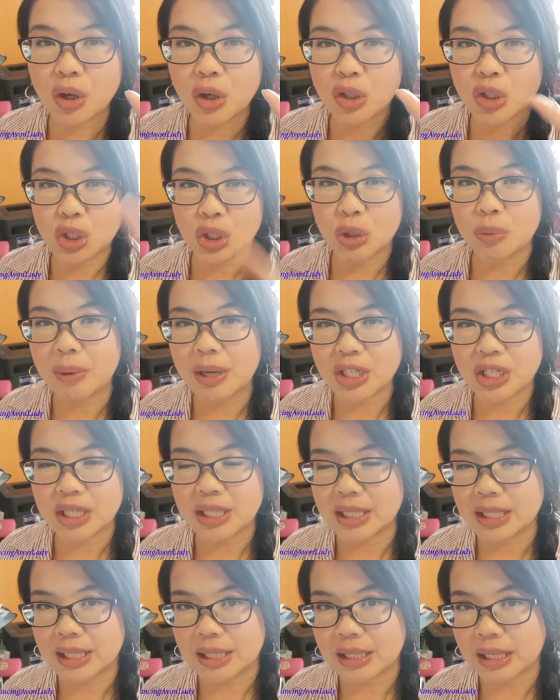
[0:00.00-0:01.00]
go too much
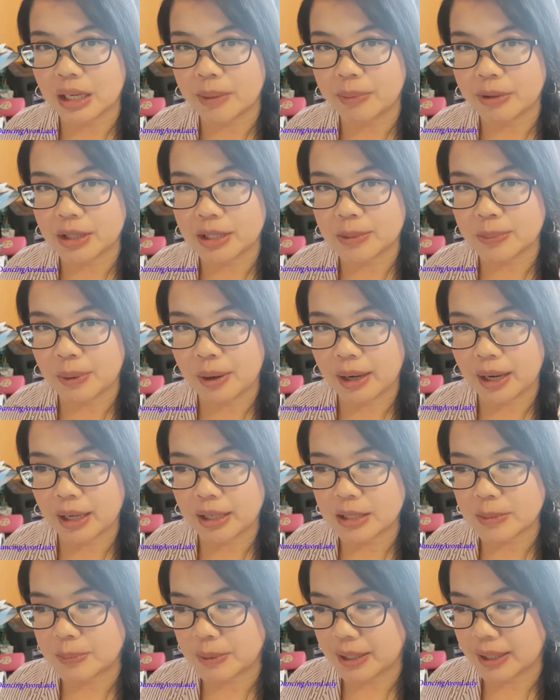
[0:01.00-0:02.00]
into detail about this
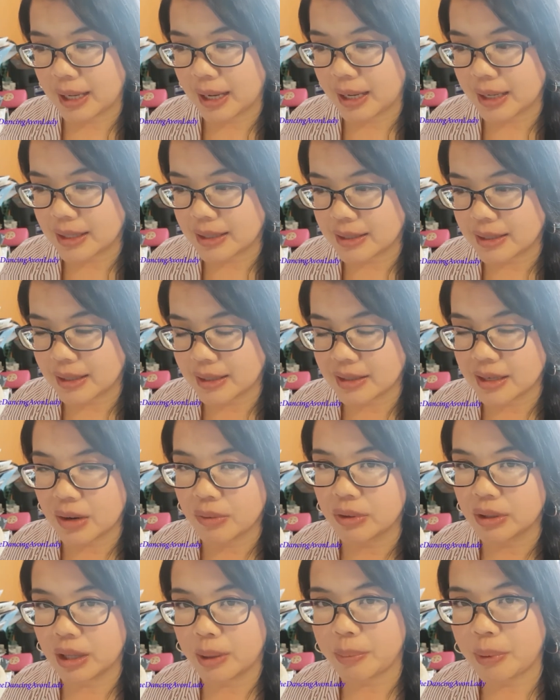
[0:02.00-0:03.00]
product because it's not
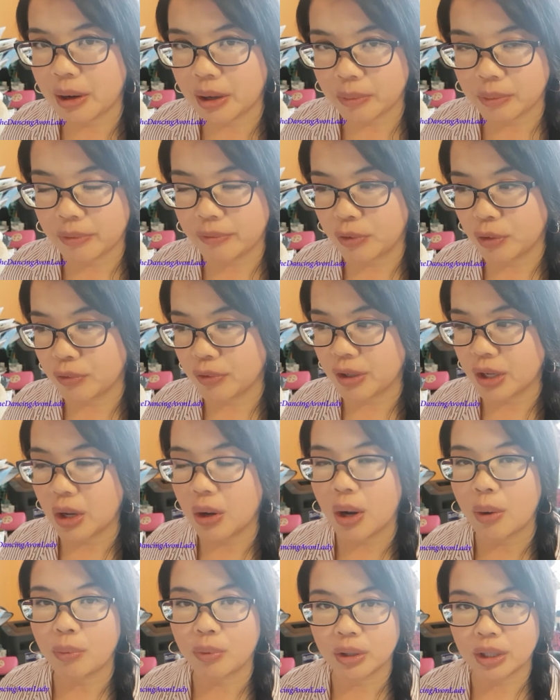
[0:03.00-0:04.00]
really a product review video.
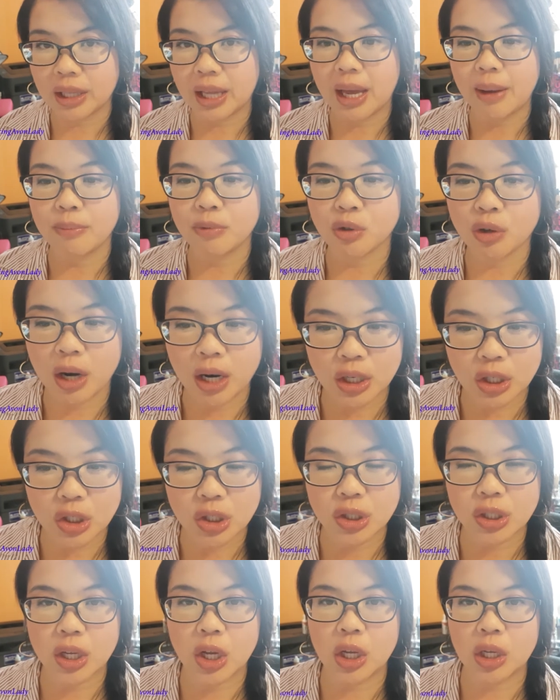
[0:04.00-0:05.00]
I really am trying to
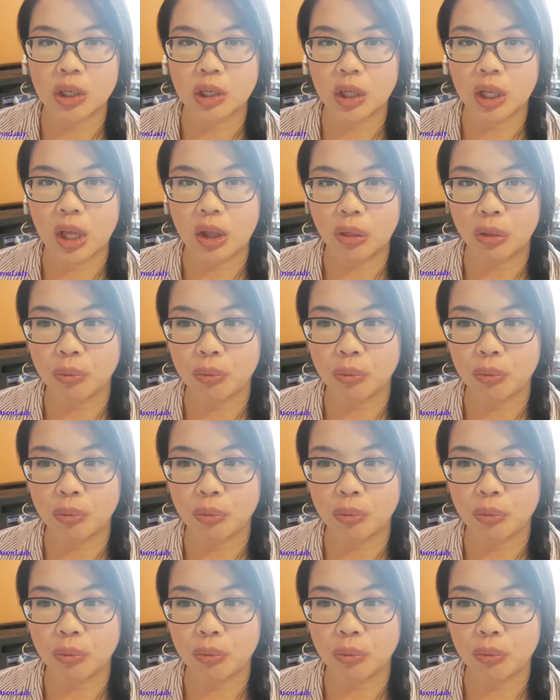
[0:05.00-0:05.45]
just kind of get